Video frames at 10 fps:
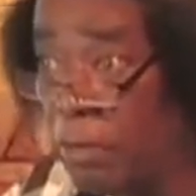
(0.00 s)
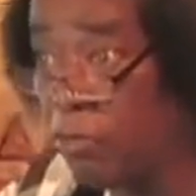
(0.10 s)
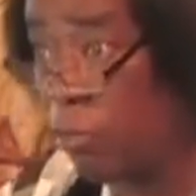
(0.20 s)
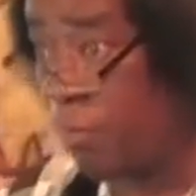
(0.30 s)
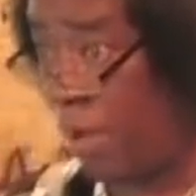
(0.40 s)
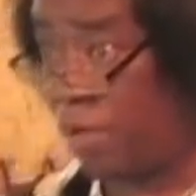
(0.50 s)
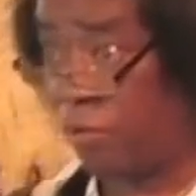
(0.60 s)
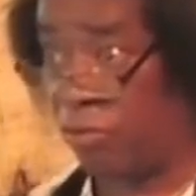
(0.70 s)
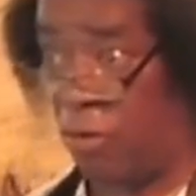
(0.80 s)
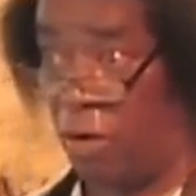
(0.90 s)
So
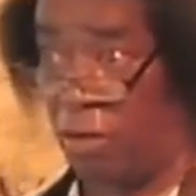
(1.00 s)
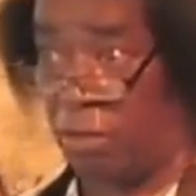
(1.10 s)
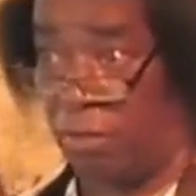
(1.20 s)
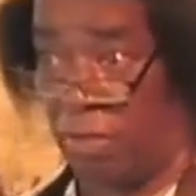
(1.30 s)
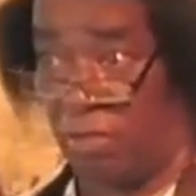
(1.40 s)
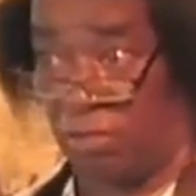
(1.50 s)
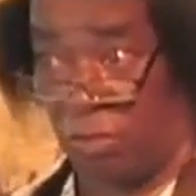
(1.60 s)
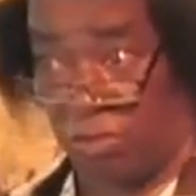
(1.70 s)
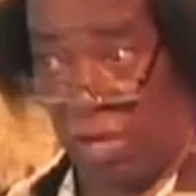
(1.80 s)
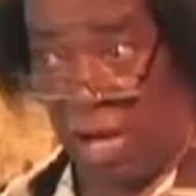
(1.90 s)
bankers are committing
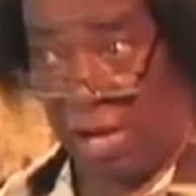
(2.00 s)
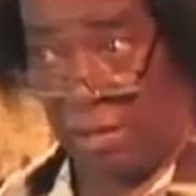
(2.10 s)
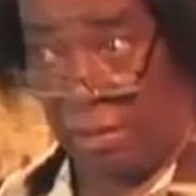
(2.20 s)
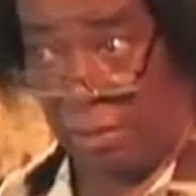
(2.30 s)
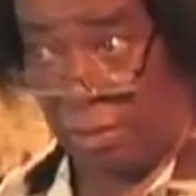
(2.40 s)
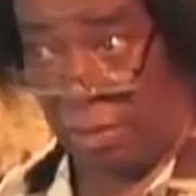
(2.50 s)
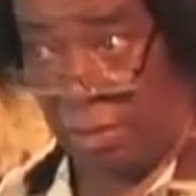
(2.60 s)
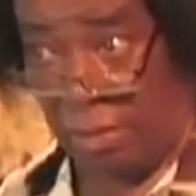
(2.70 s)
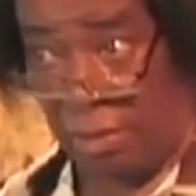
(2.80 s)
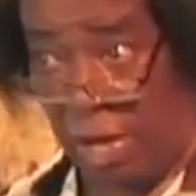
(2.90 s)
suicide?
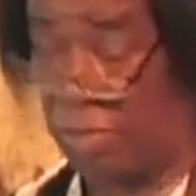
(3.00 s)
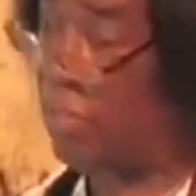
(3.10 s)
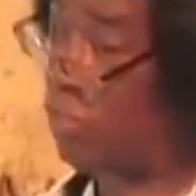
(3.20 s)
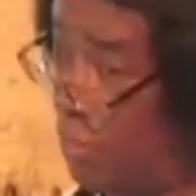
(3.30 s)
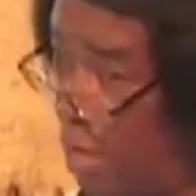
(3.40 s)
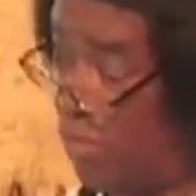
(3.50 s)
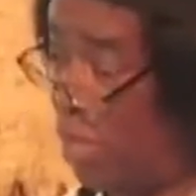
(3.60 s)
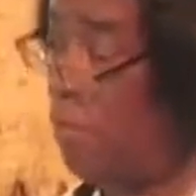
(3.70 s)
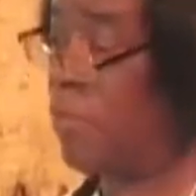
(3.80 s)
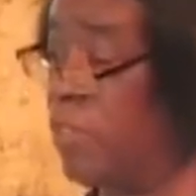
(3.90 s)
I think somebody's
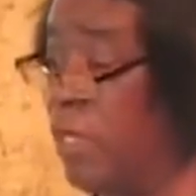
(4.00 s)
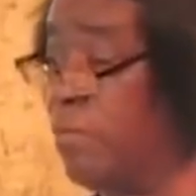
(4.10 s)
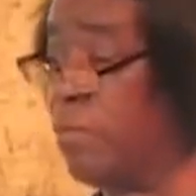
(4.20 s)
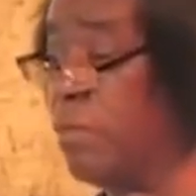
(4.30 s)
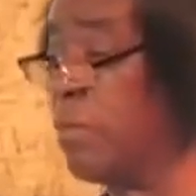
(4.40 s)
helping them.